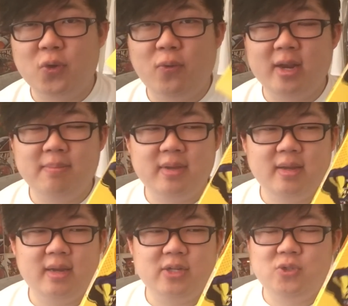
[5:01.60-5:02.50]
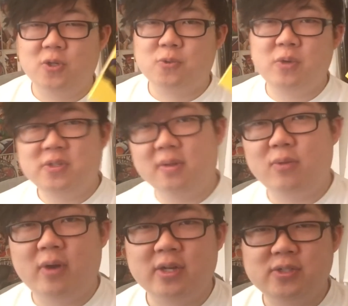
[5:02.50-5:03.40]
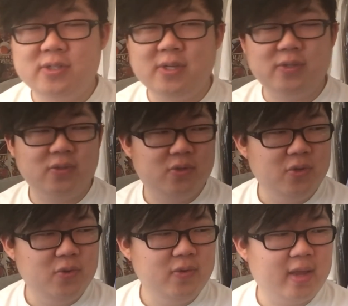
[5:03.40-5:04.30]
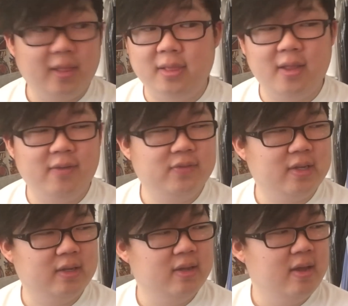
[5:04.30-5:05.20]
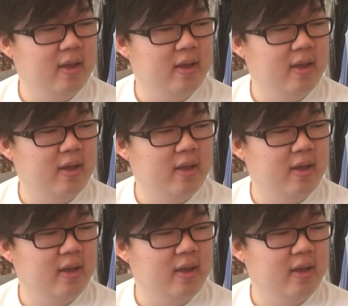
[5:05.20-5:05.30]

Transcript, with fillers: quite a bit. I just recently watched season two and loved it.